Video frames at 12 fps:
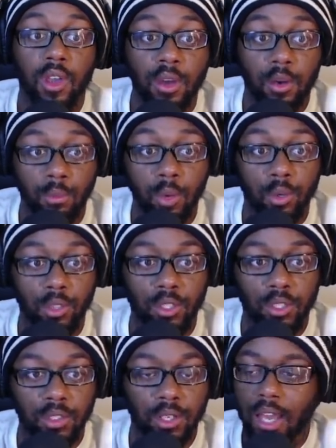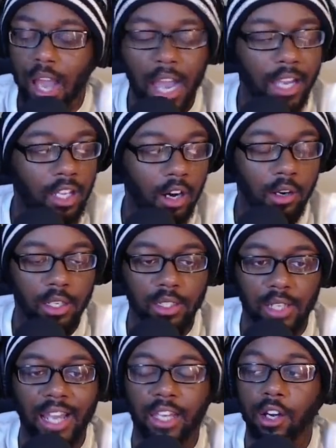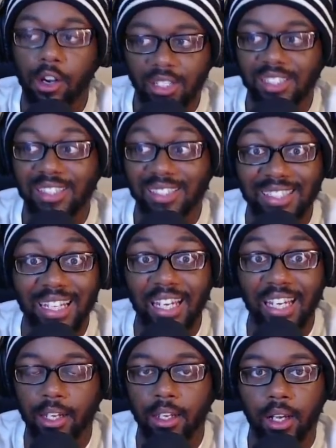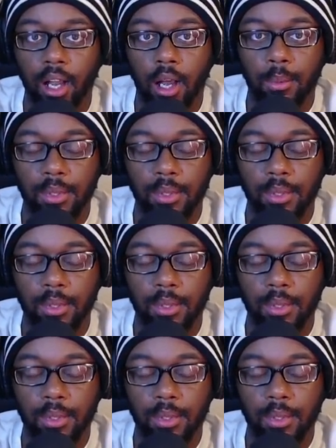multi. I can already see it in the comment